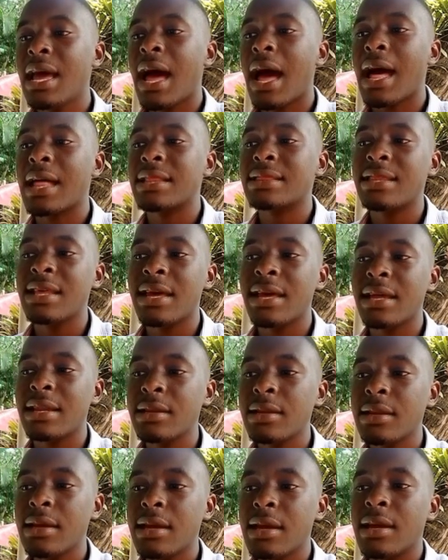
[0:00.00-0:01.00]
and
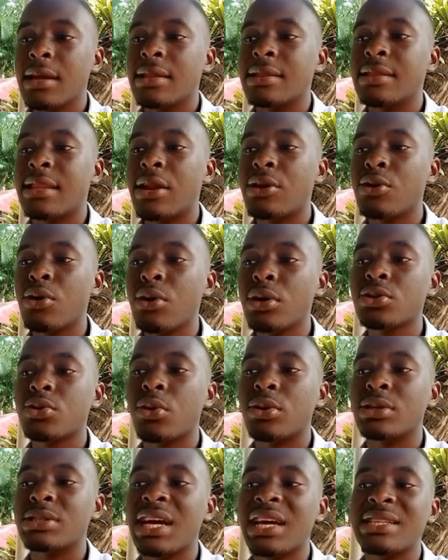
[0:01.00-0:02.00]
then the node
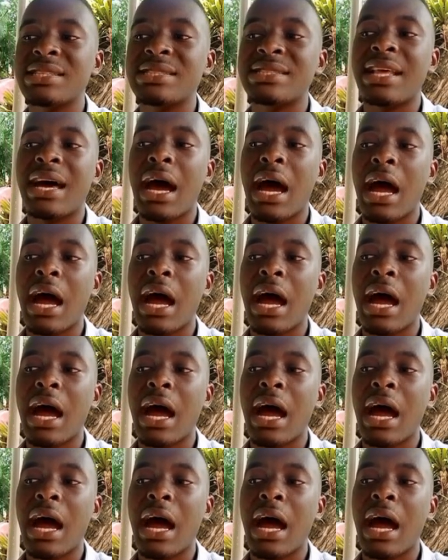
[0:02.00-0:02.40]
contains the